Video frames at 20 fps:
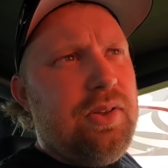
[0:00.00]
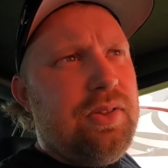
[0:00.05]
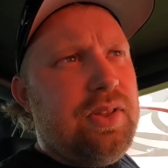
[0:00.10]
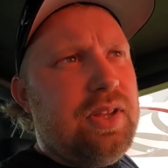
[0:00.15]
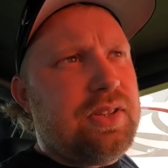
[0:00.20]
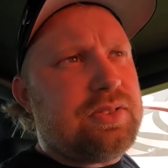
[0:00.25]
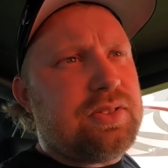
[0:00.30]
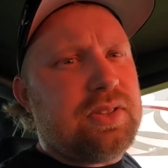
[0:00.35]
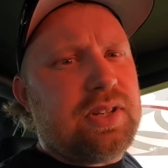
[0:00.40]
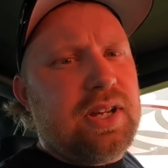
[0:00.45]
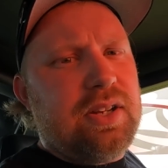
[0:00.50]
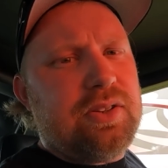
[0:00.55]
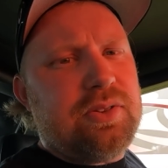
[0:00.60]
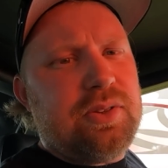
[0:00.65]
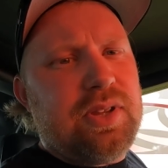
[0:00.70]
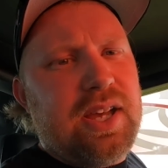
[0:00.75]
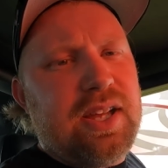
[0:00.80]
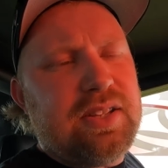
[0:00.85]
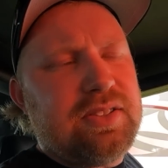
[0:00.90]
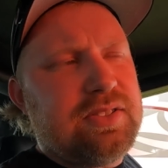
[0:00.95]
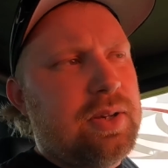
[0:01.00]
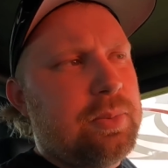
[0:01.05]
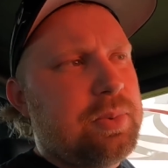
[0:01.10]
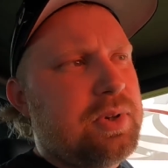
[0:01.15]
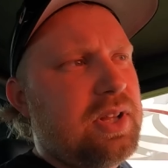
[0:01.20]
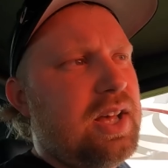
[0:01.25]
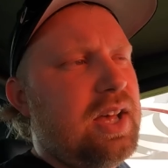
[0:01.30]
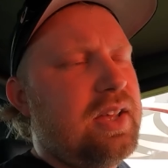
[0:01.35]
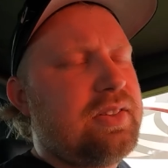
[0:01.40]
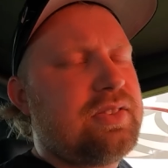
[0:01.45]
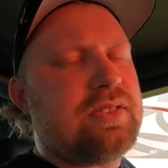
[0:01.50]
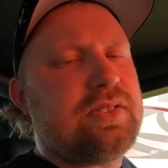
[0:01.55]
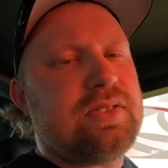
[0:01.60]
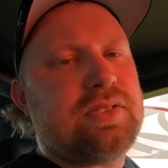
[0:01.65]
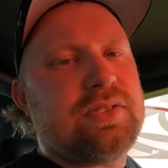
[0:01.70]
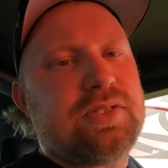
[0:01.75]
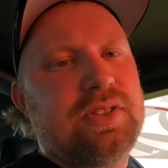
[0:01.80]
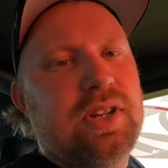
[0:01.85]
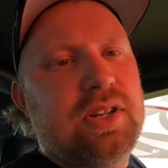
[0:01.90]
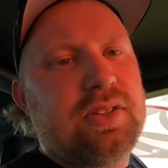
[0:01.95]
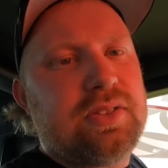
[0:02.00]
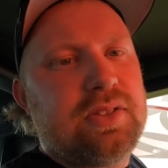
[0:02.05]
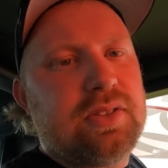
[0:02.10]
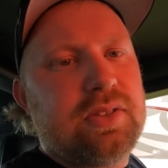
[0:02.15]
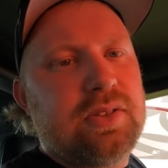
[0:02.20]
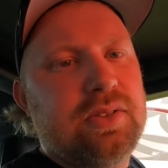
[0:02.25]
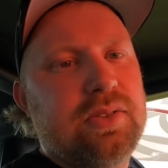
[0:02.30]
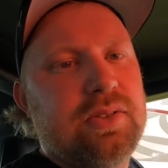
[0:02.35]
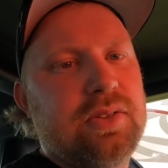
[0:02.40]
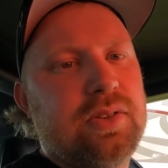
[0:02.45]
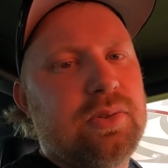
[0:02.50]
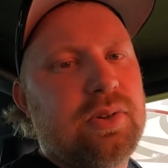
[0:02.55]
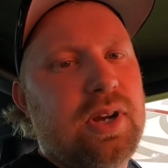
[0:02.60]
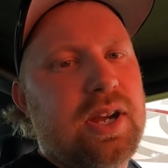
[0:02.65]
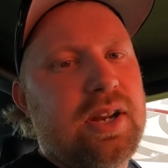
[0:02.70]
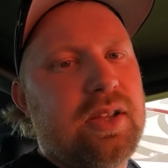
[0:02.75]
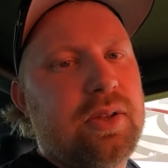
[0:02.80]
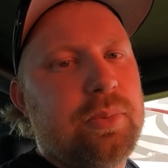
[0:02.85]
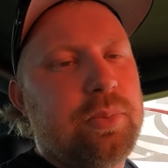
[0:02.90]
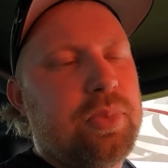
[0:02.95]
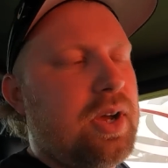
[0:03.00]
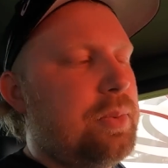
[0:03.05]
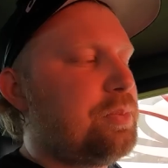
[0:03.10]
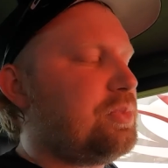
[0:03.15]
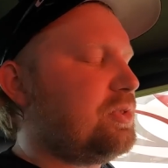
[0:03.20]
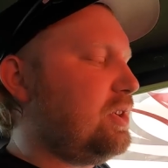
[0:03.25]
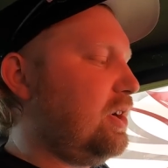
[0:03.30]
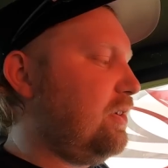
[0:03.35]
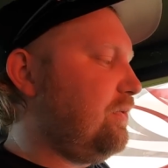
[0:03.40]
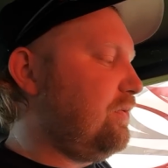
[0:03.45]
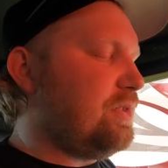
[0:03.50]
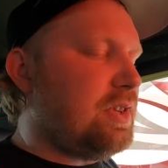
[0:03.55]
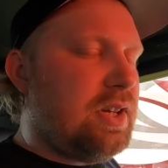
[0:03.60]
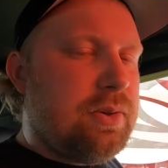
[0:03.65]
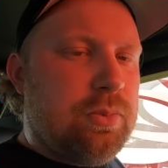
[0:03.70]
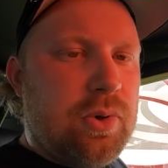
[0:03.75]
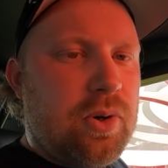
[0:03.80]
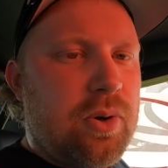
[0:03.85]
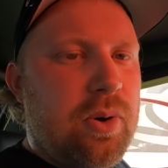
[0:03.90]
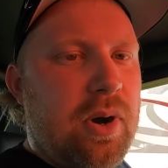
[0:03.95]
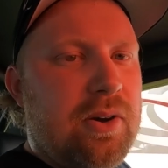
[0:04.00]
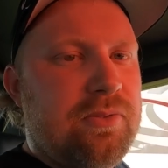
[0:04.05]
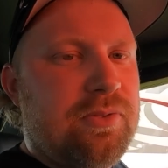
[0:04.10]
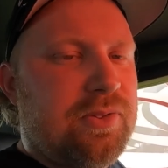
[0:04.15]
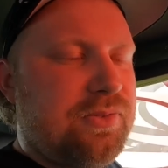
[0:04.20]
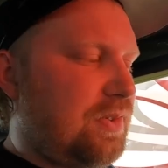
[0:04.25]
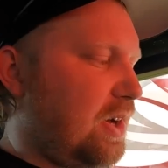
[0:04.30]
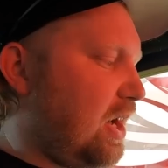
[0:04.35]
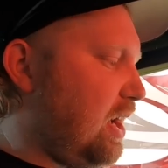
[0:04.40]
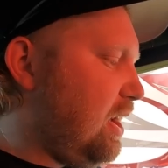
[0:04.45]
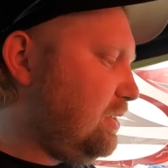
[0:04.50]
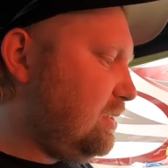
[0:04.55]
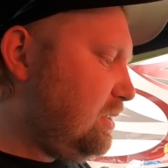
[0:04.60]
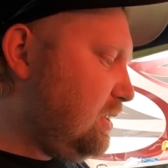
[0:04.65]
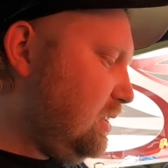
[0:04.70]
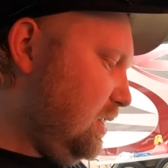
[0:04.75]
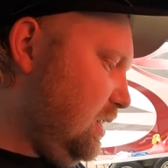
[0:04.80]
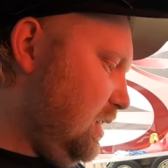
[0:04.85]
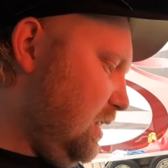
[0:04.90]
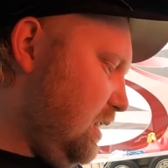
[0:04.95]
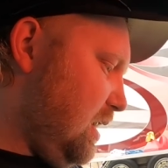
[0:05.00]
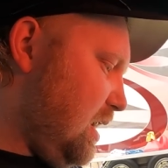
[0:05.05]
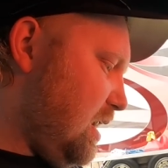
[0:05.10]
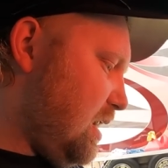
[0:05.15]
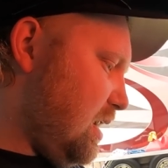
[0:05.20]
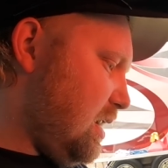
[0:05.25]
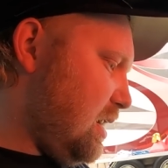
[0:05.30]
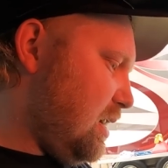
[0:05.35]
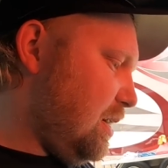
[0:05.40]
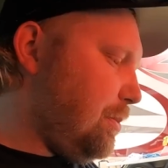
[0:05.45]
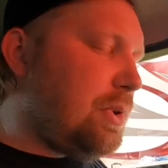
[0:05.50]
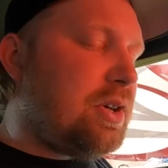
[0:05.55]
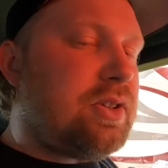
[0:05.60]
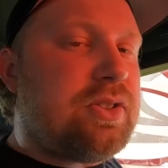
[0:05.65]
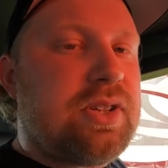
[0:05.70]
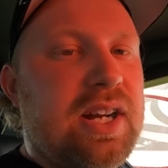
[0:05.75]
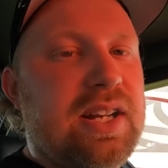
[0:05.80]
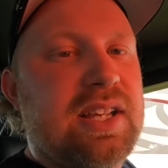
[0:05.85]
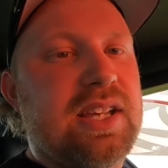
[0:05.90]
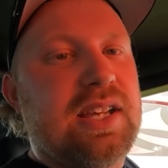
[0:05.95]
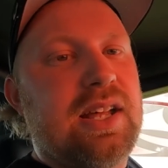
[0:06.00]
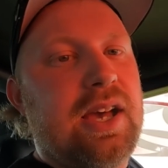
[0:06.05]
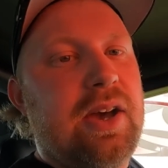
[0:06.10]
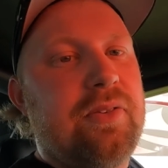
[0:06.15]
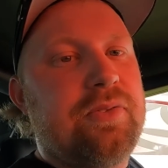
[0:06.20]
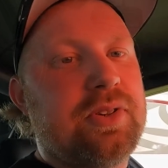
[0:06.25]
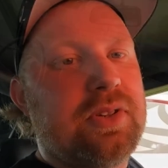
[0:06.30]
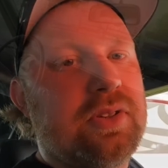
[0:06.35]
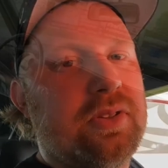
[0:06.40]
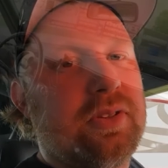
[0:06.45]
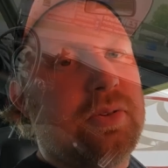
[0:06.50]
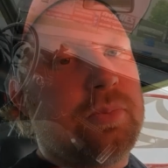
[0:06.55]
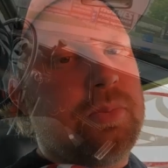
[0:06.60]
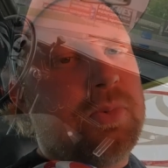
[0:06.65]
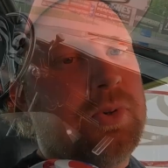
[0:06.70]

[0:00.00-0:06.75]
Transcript: They still got to do the heads-up classes and start the radial prep stuff. Then we'll go out for fast, and I'm gonna try to get after it a little